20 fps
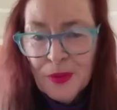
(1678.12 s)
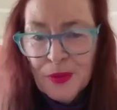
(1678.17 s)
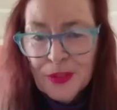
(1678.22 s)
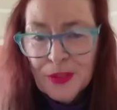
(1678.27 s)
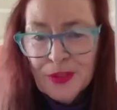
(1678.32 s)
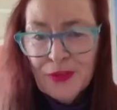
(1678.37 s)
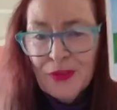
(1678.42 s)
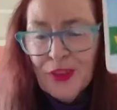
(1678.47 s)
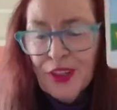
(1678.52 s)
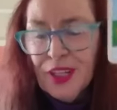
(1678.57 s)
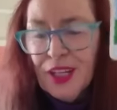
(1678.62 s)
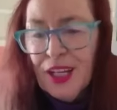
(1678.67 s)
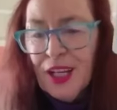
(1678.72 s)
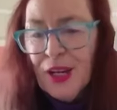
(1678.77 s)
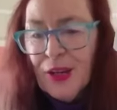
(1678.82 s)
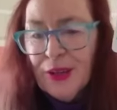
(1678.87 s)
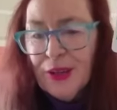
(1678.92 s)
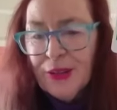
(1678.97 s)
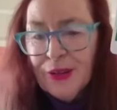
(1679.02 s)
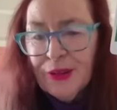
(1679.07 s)
of this
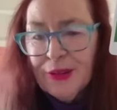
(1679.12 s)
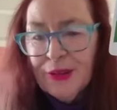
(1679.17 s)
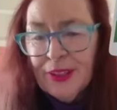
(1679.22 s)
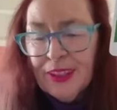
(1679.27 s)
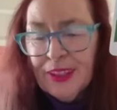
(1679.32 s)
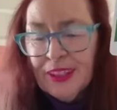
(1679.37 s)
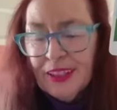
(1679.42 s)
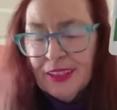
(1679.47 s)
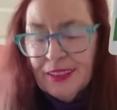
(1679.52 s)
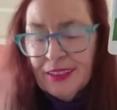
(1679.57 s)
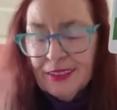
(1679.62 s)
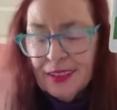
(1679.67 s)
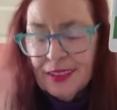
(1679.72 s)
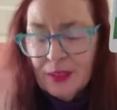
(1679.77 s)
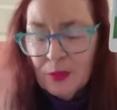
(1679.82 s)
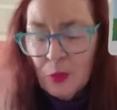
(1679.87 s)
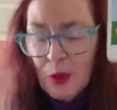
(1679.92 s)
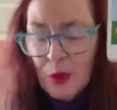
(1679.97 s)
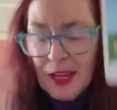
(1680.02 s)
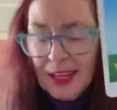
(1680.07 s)
video. This
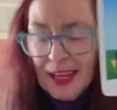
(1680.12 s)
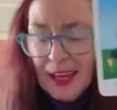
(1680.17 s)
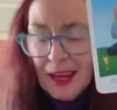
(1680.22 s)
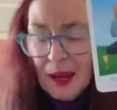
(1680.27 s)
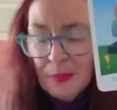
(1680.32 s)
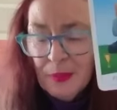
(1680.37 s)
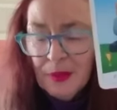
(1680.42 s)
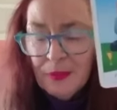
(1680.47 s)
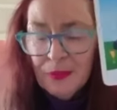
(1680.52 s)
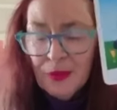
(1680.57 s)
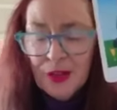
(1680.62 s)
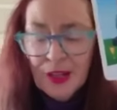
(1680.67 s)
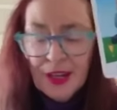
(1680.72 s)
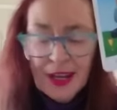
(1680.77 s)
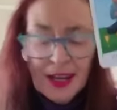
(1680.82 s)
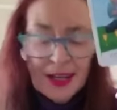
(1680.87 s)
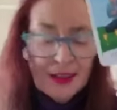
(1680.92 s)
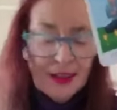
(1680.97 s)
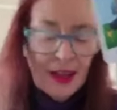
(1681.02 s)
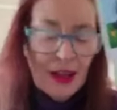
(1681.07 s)
is waking up every
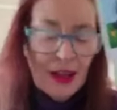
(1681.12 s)
day and